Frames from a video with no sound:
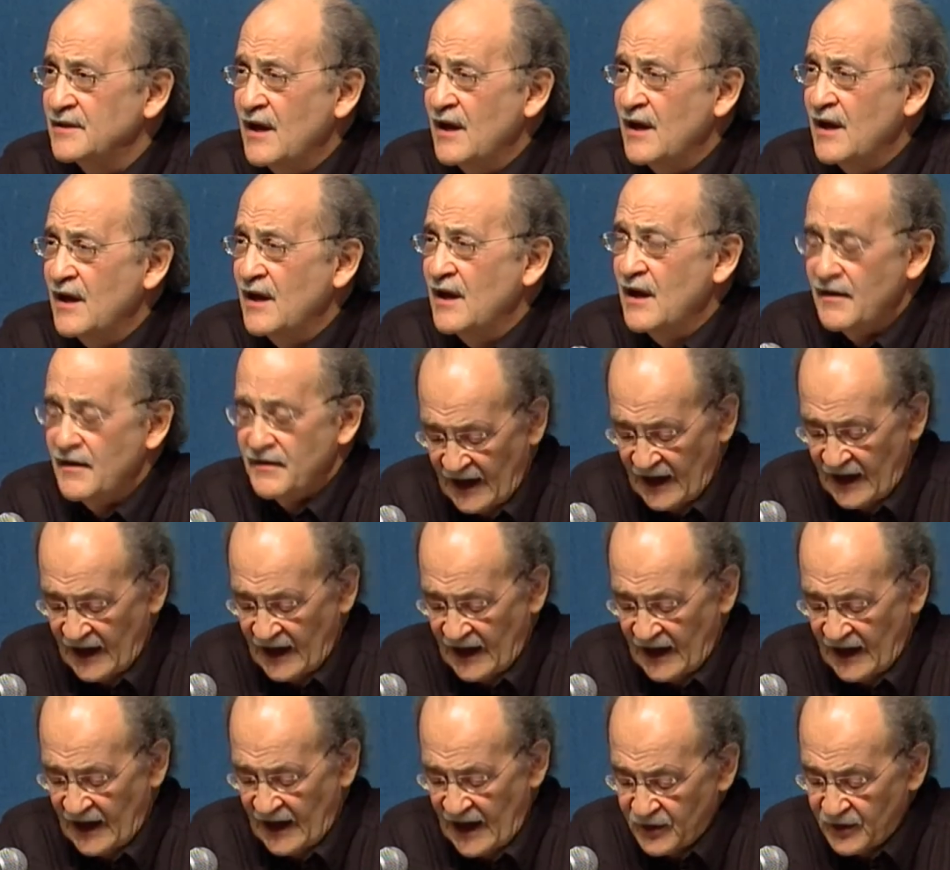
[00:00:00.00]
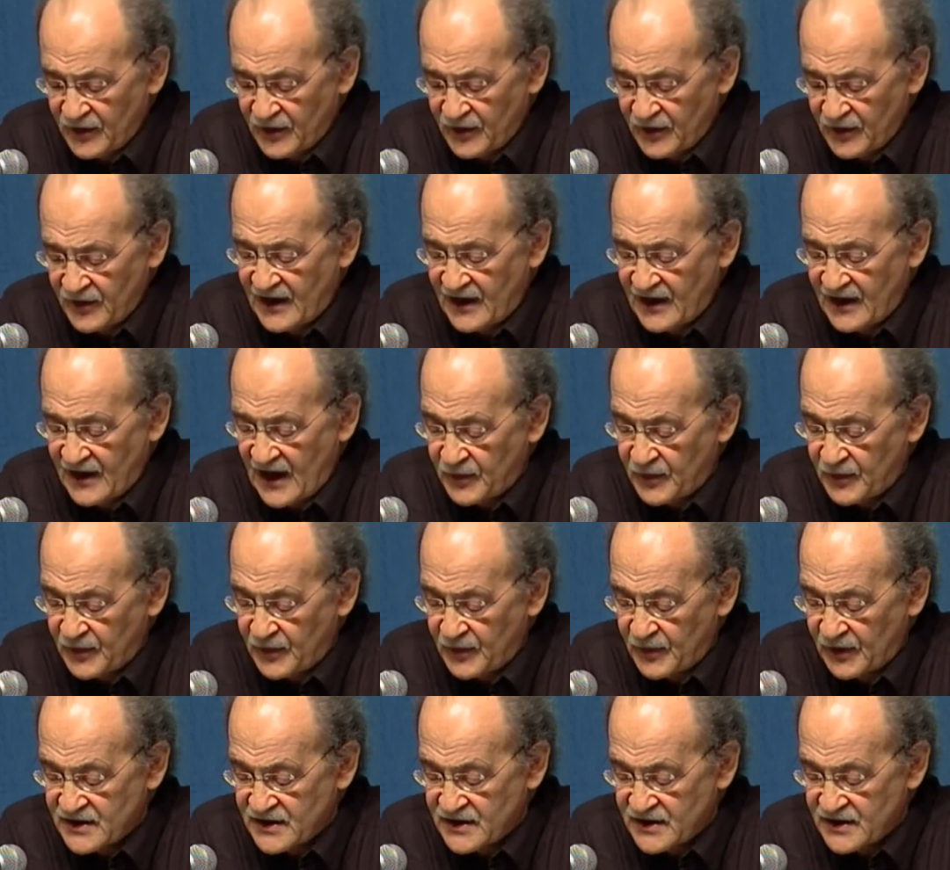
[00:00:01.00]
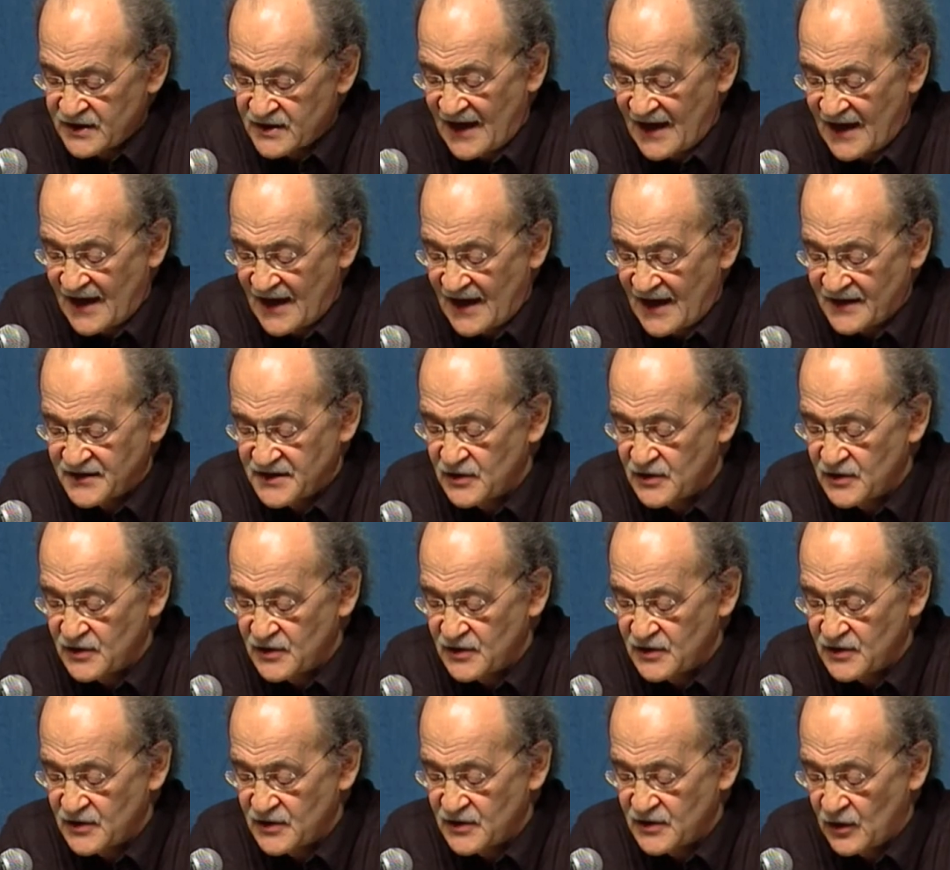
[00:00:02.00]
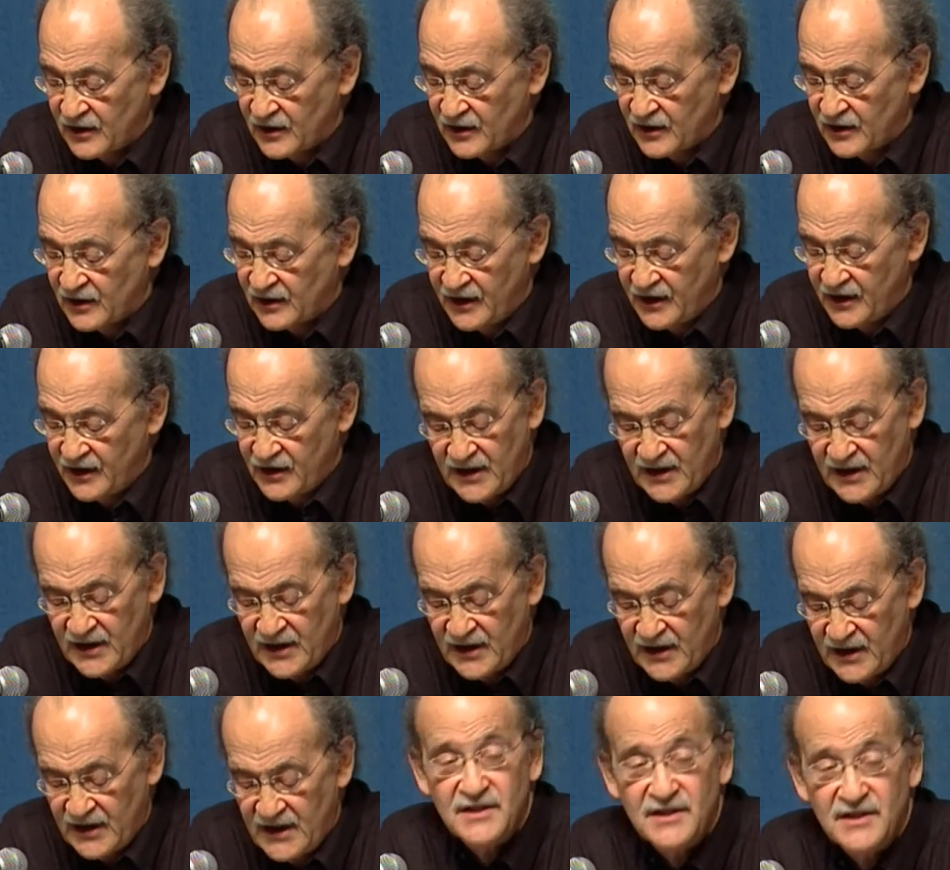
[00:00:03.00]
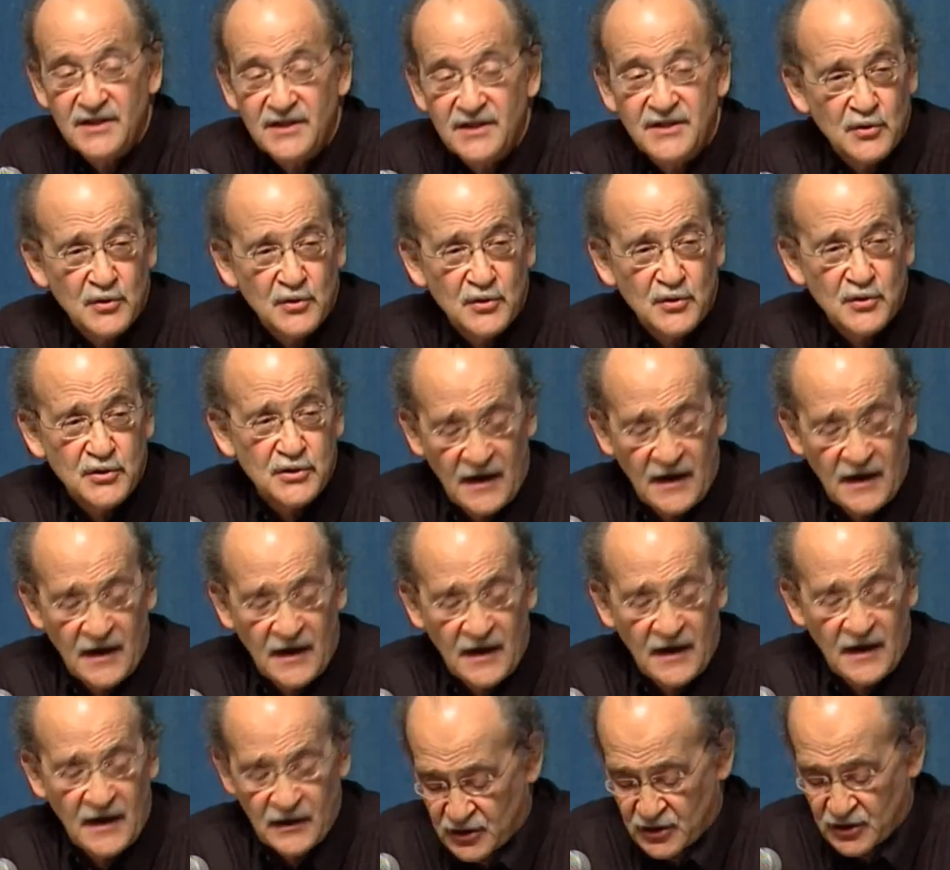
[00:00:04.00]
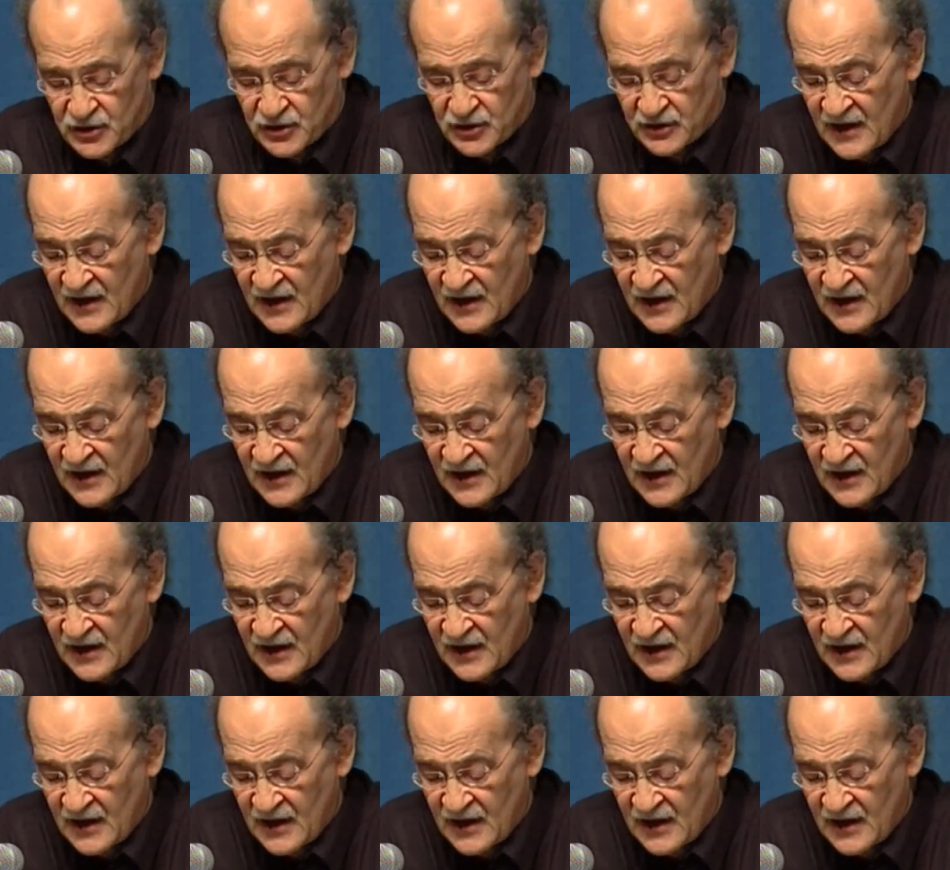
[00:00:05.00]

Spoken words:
that labor in capitalism has a historically unique social function